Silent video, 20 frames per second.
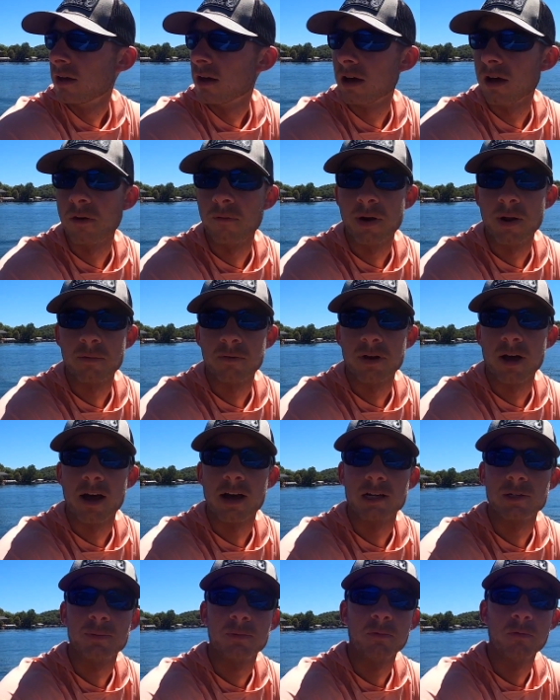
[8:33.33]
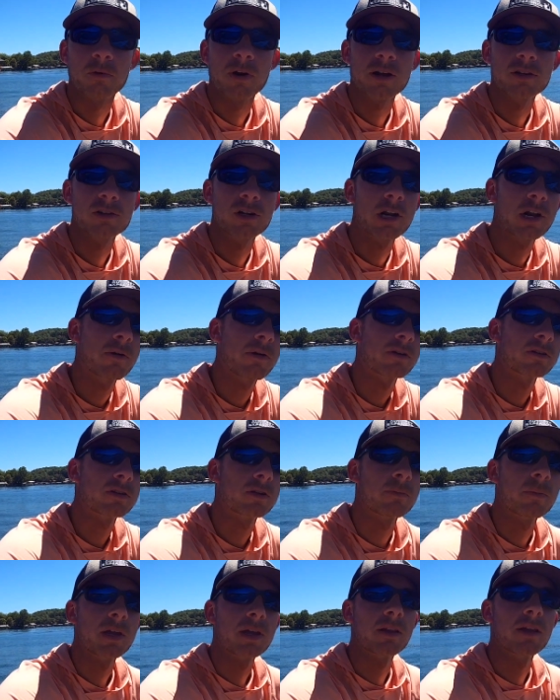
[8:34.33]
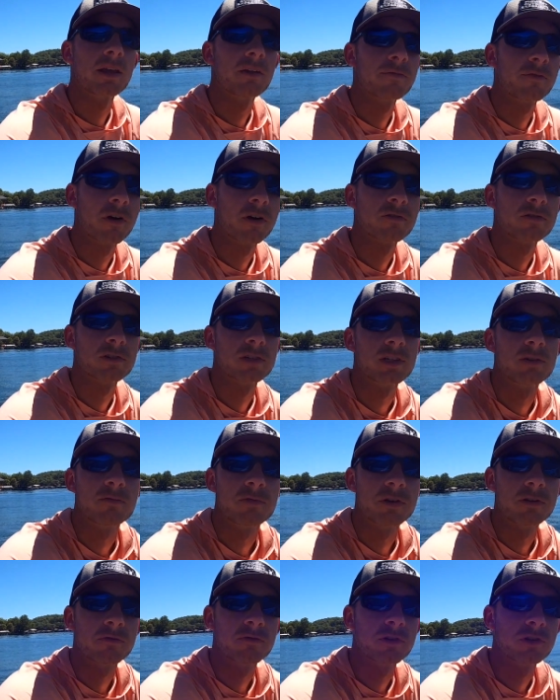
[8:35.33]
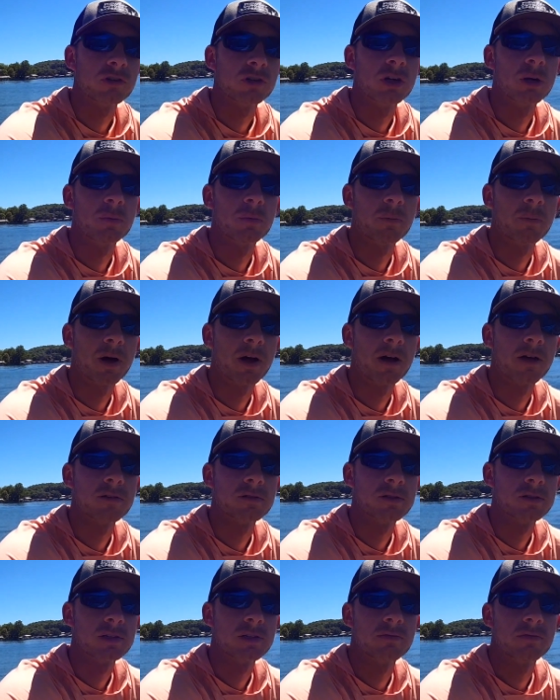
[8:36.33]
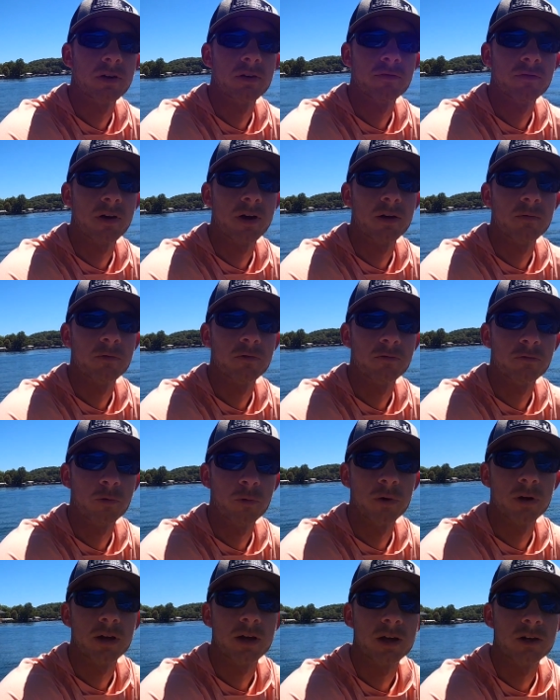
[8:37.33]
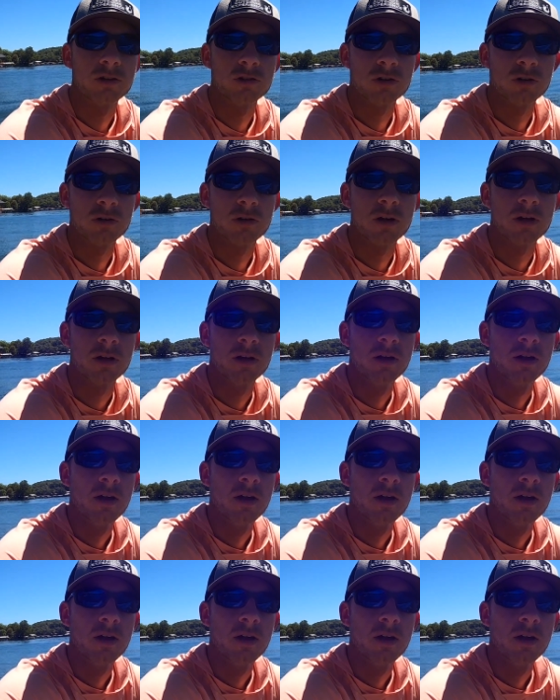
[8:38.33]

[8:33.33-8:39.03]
Uh, around docks, but we're actually gonna go out to the main lake first and see if we can fish a couple piles and see if I can find one for you, kind of show you